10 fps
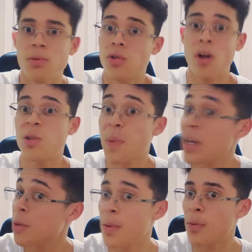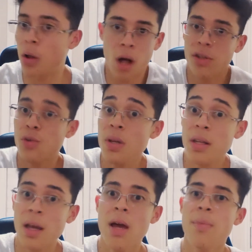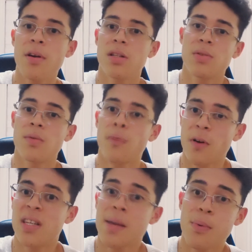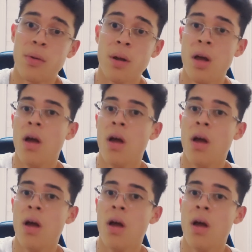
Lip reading: start speaking to people on the street because, for example,